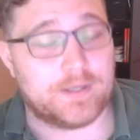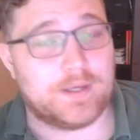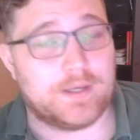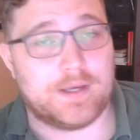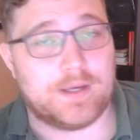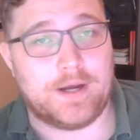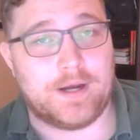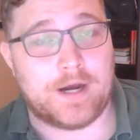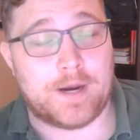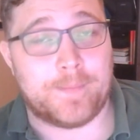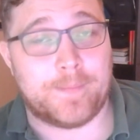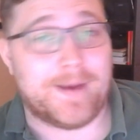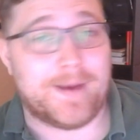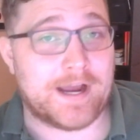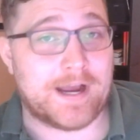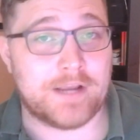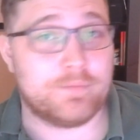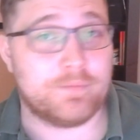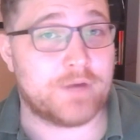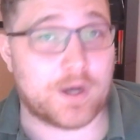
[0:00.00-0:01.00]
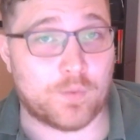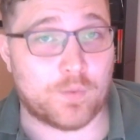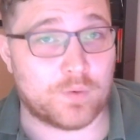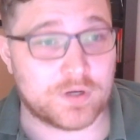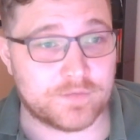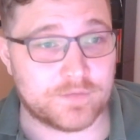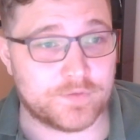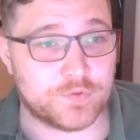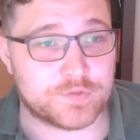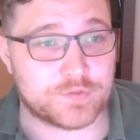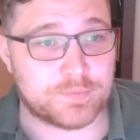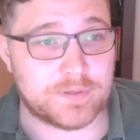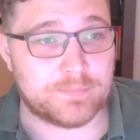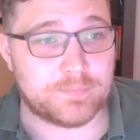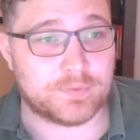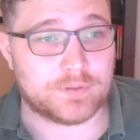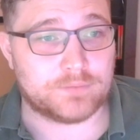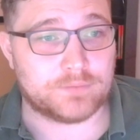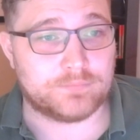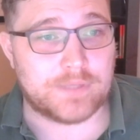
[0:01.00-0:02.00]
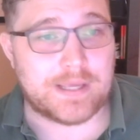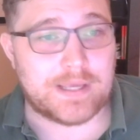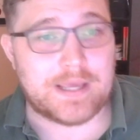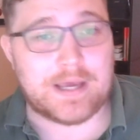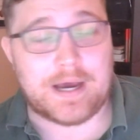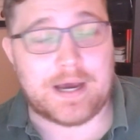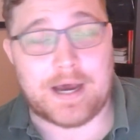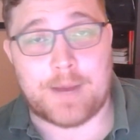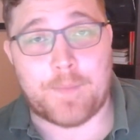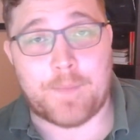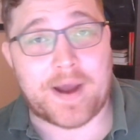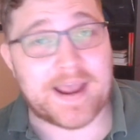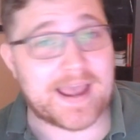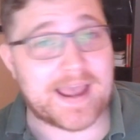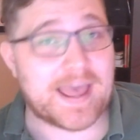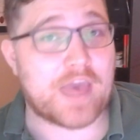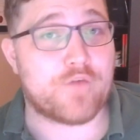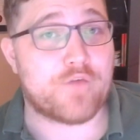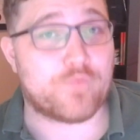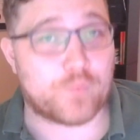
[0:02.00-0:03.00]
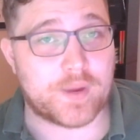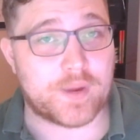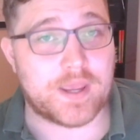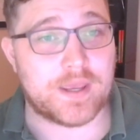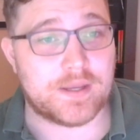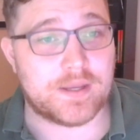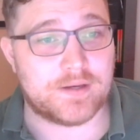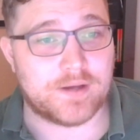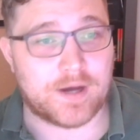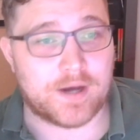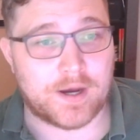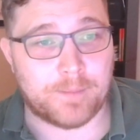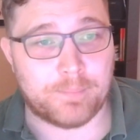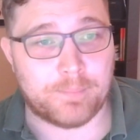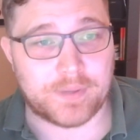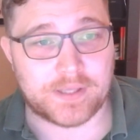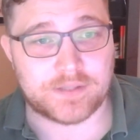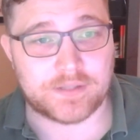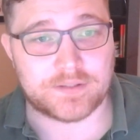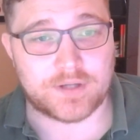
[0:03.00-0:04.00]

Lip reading: I am not one of those people. I have read a bit